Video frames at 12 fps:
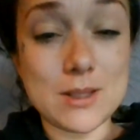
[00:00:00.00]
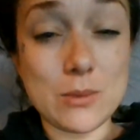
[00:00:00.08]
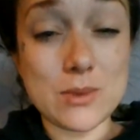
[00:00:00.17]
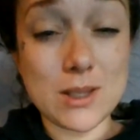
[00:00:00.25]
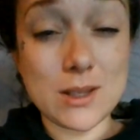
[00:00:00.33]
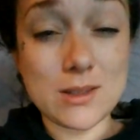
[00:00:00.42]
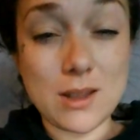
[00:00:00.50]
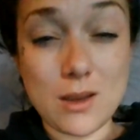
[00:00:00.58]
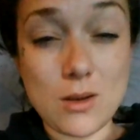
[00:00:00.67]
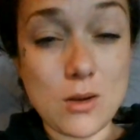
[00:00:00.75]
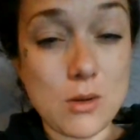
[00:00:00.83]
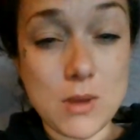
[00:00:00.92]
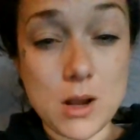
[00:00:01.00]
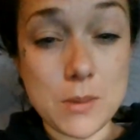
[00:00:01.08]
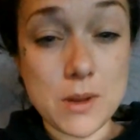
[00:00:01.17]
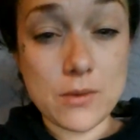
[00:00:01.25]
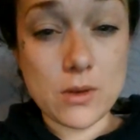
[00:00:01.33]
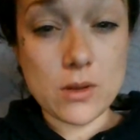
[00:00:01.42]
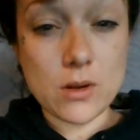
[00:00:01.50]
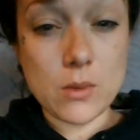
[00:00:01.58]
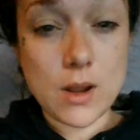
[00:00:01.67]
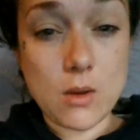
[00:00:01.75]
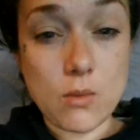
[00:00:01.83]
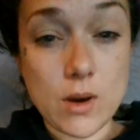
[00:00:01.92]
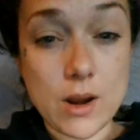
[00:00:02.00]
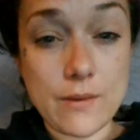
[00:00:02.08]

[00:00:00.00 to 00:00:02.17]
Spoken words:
I was stay-at-home mommy for a little while right